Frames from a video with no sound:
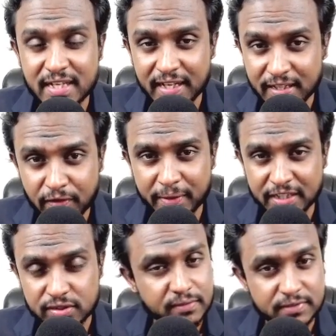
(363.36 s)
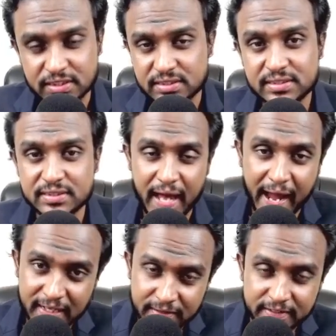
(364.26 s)
information, which is the
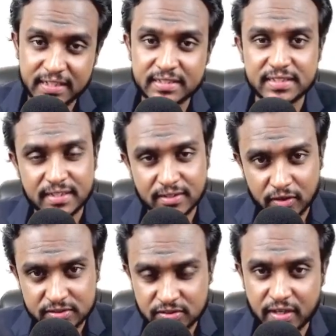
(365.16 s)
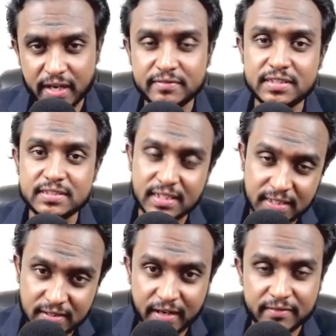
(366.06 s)
activities and the cost drivers and the
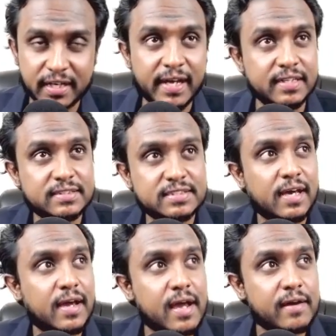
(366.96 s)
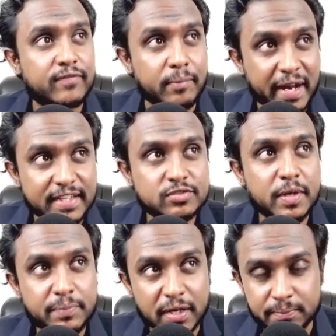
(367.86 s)
driver rates, for
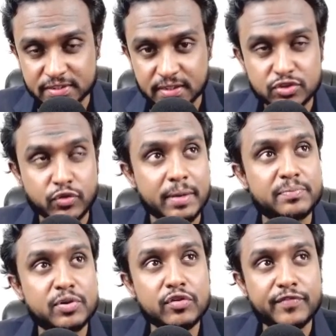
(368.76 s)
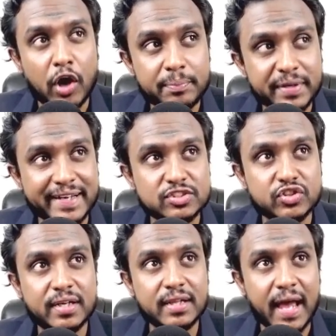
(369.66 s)
management purposes to improve
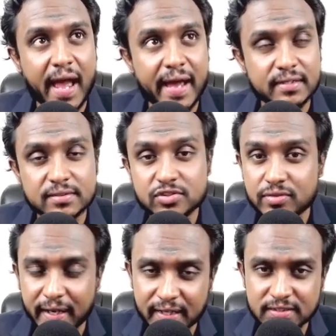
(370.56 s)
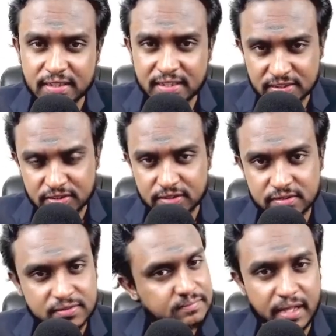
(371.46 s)
operational and strategic
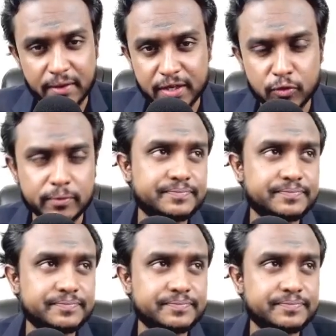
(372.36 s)
decisions. There we go.